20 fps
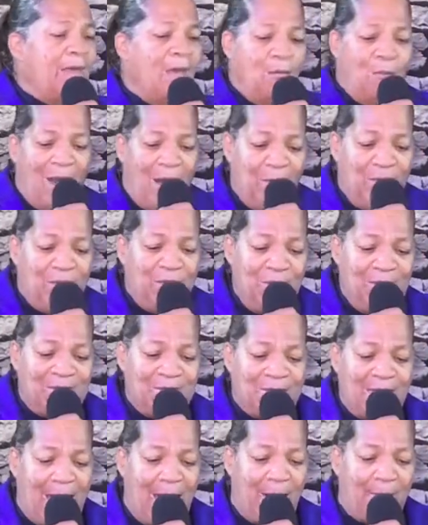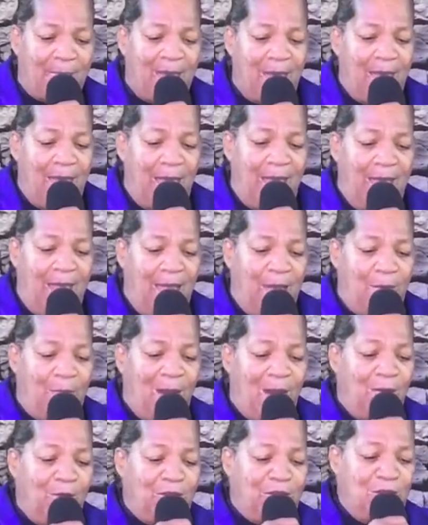Why would you stop and, and
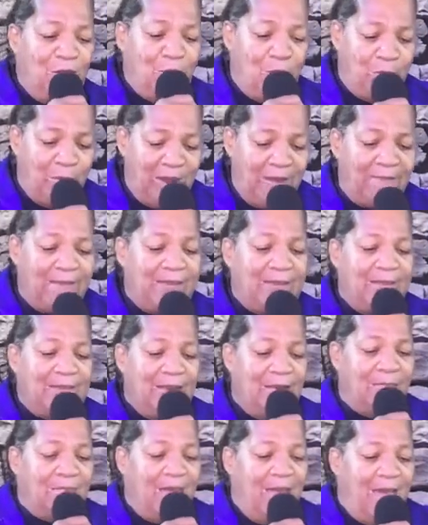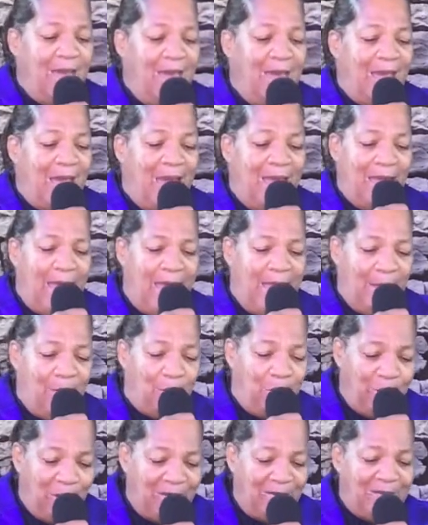why would you weary him and, and,
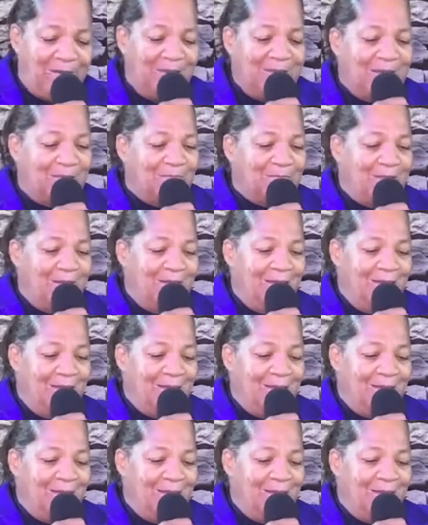and weary him